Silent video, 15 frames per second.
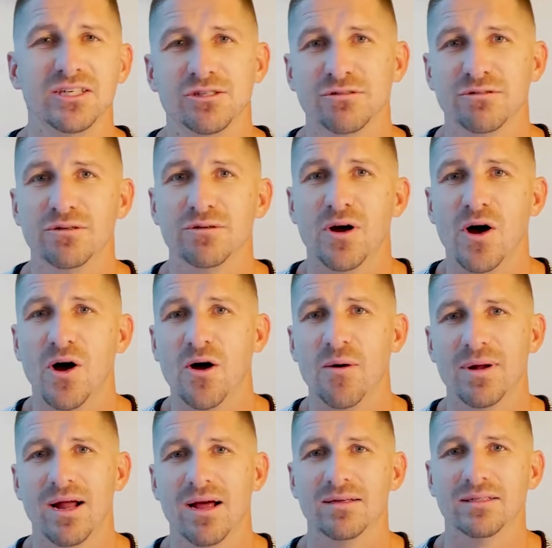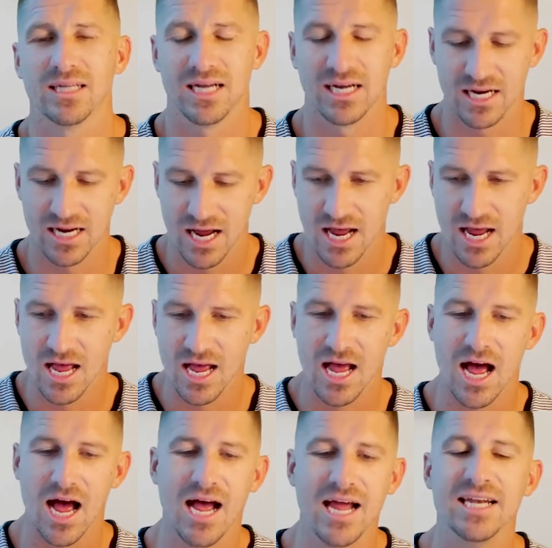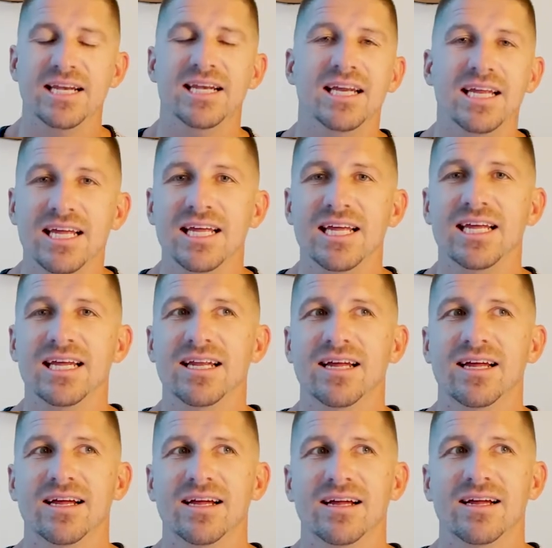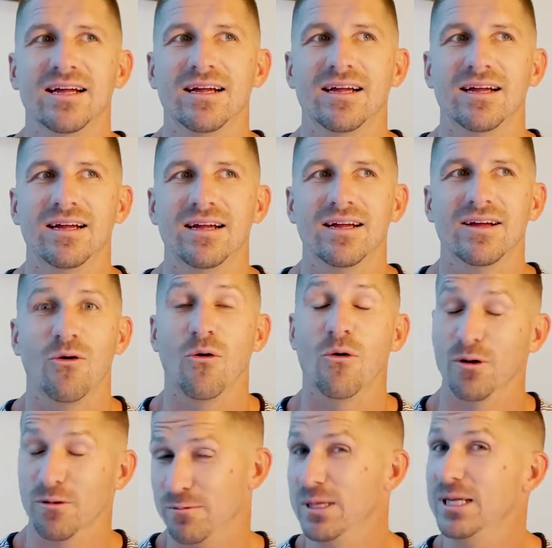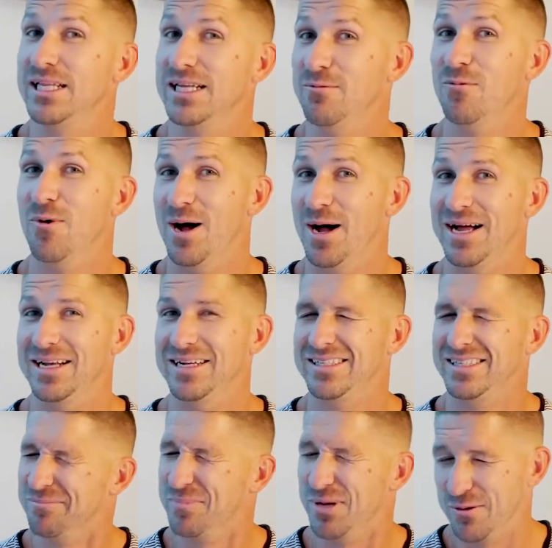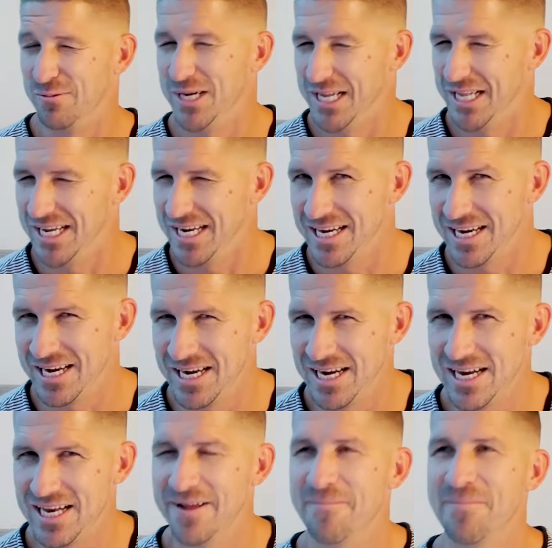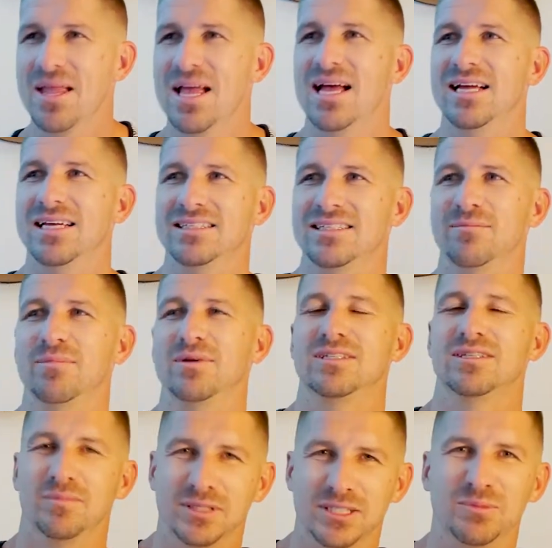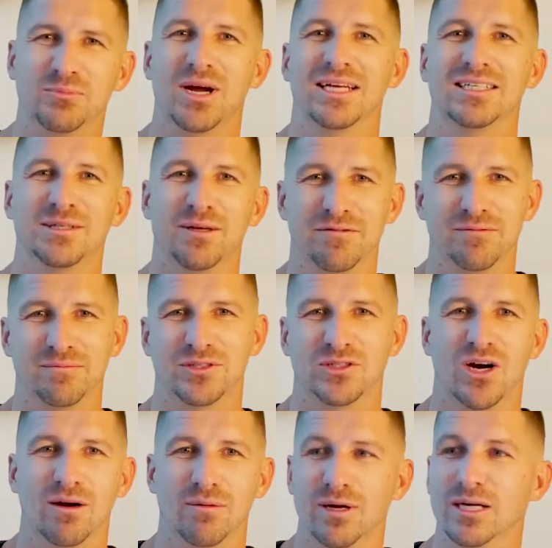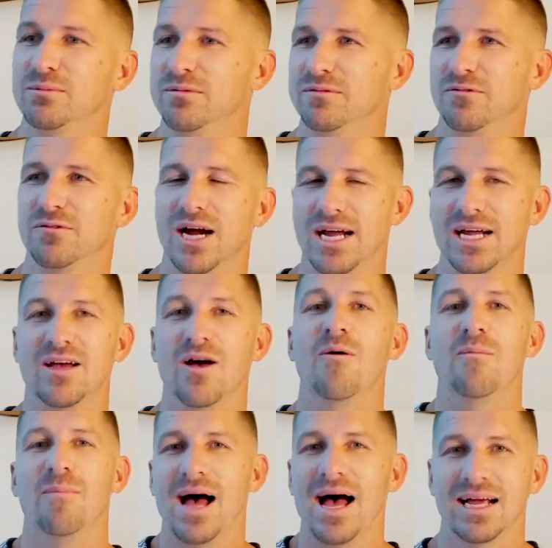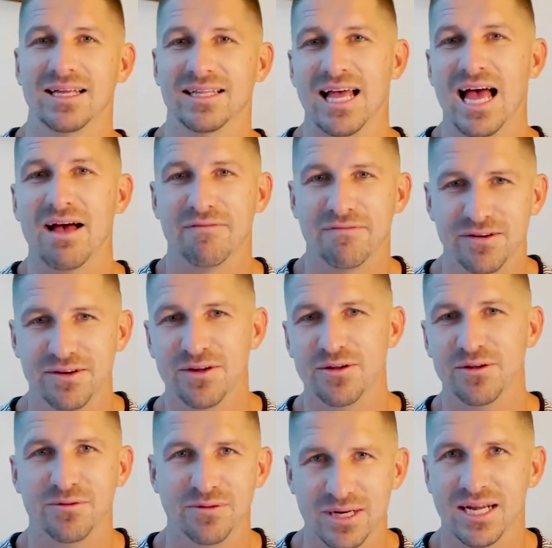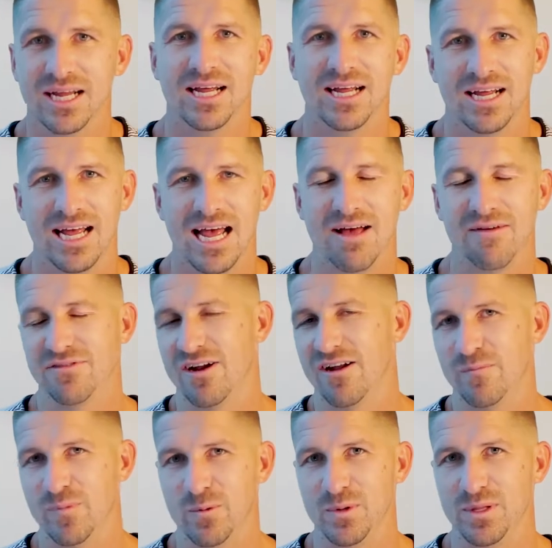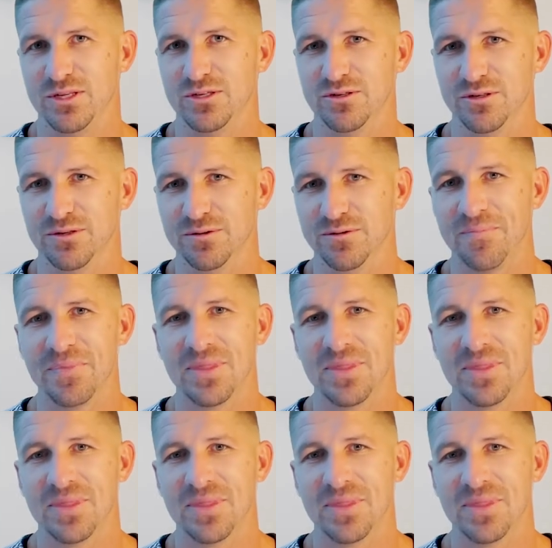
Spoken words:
True home and I was like, I need or really want, but really need some espresso from Starbucks before I go back in the afternoon after I've been with True.